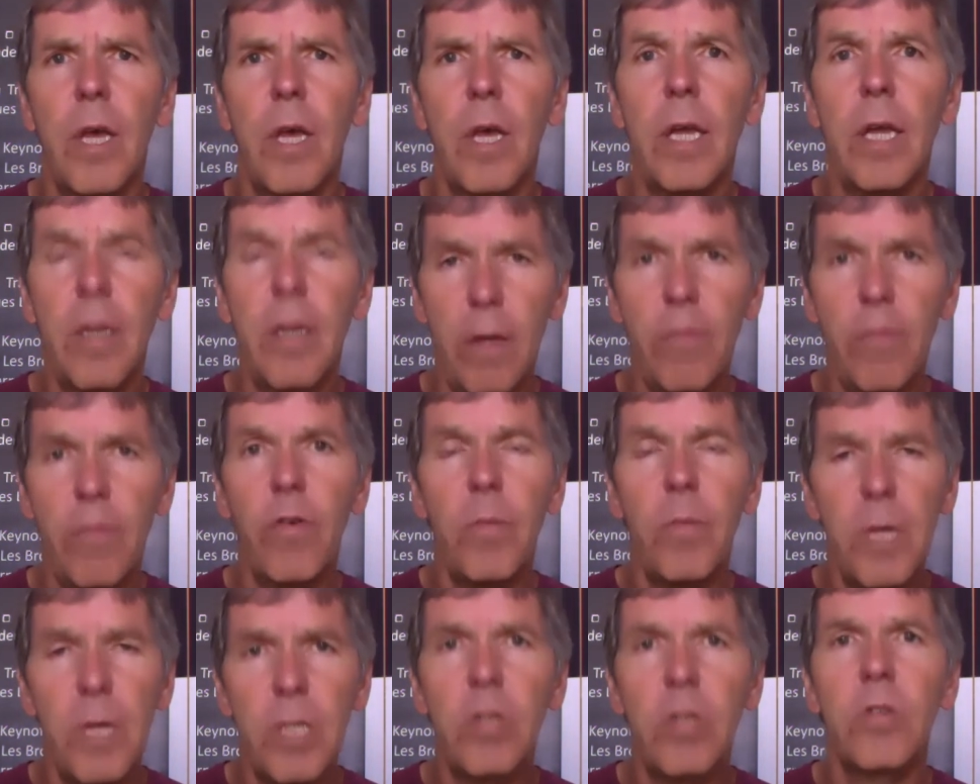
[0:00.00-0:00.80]
And
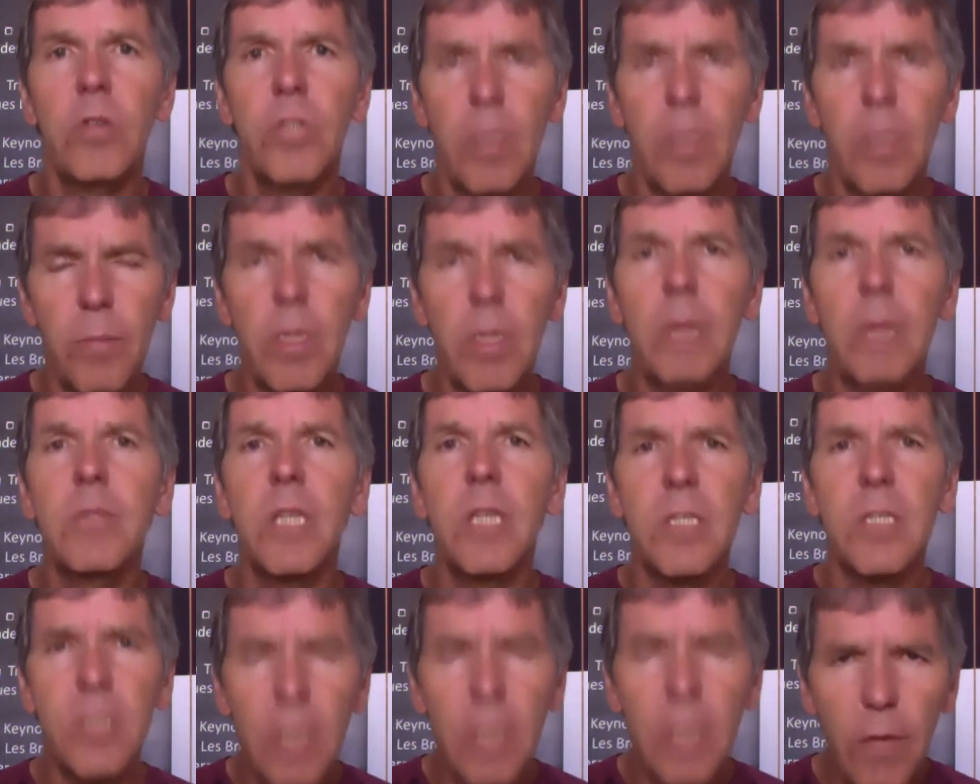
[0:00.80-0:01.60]
for me too, sometimes
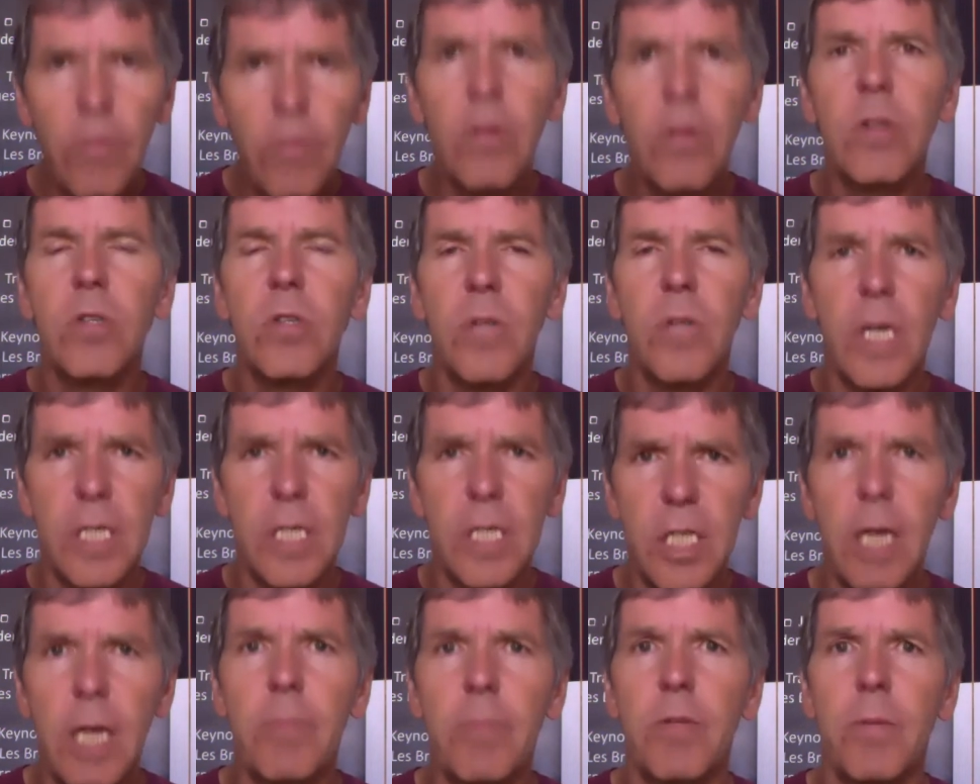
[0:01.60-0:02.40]
that's difficult to
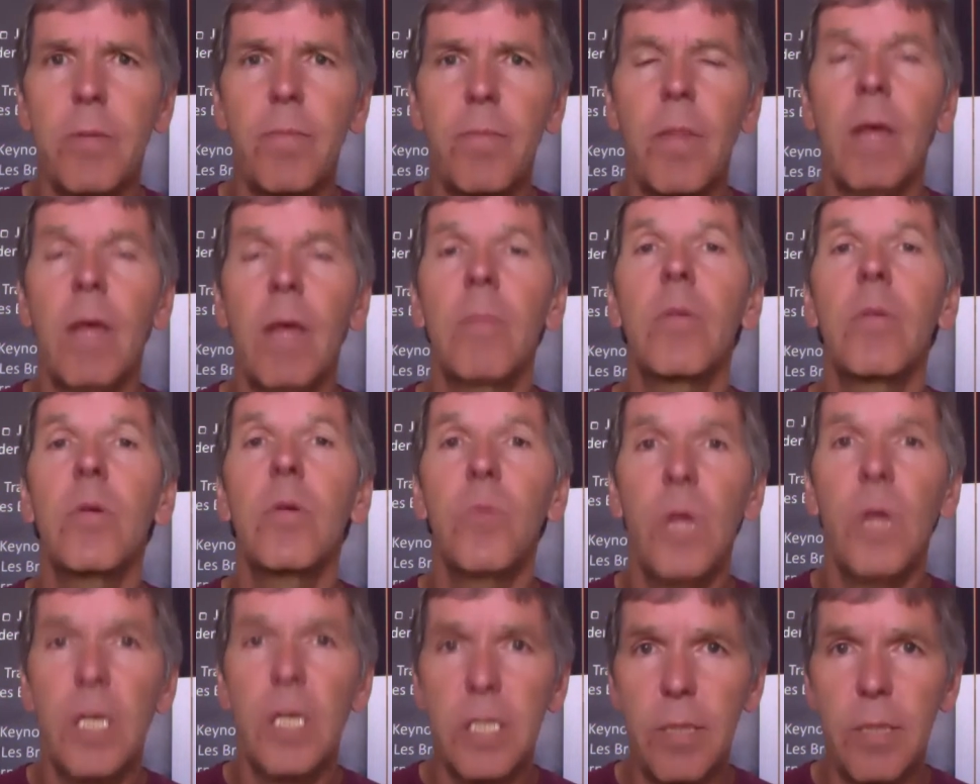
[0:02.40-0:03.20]
accept.
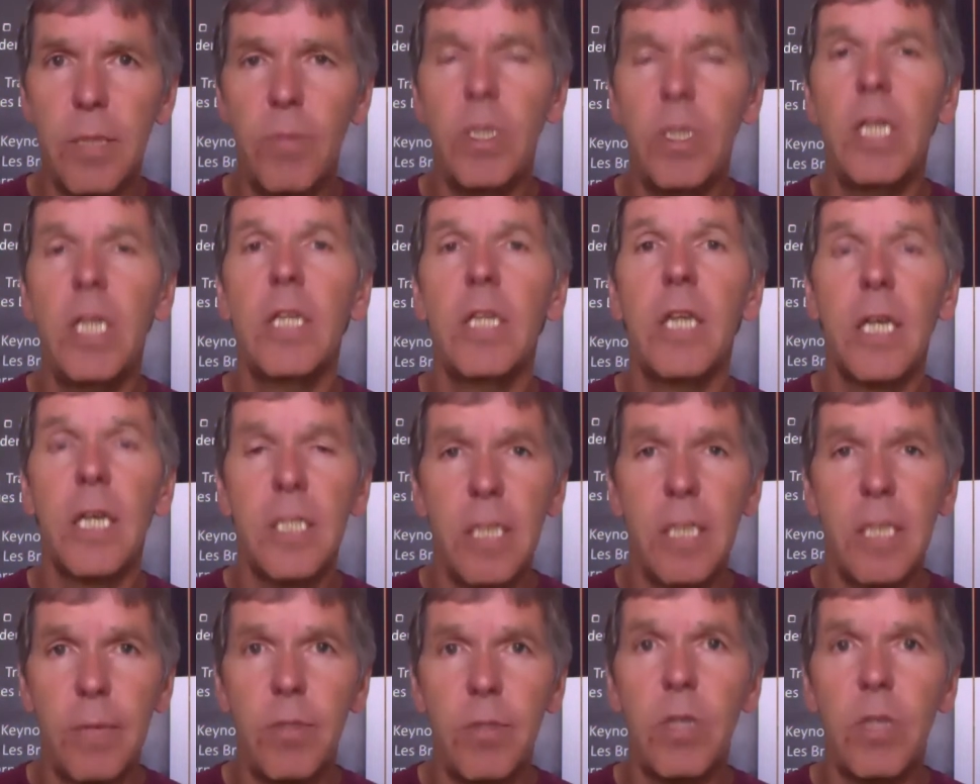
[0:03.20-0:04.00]
But we need to
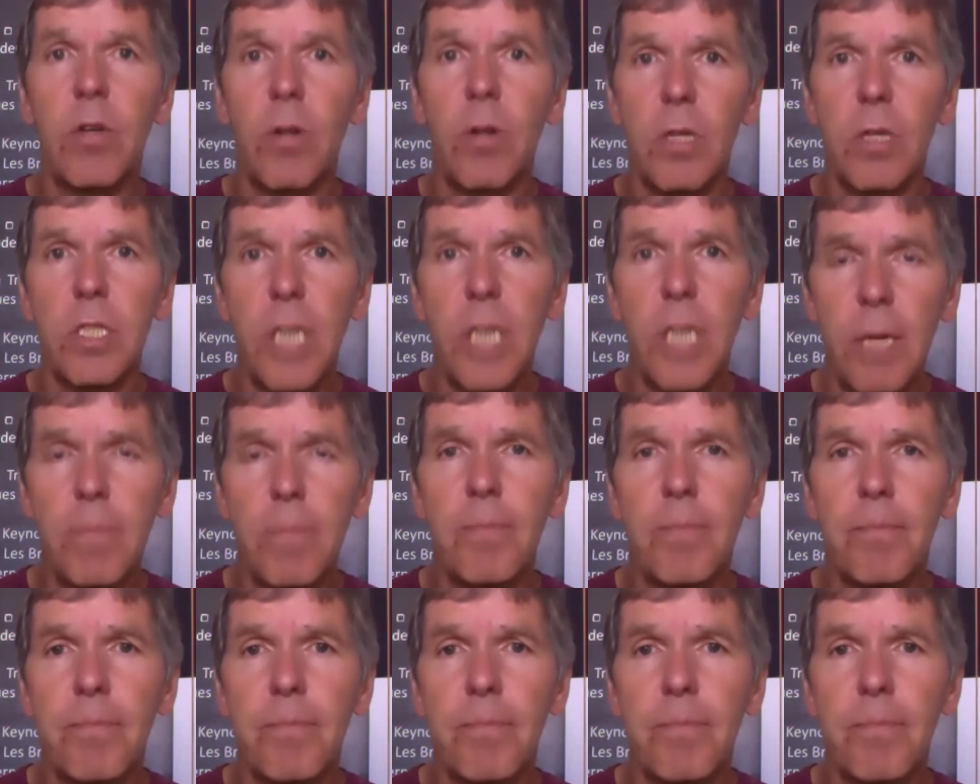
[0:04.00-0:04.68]
accept it all the same.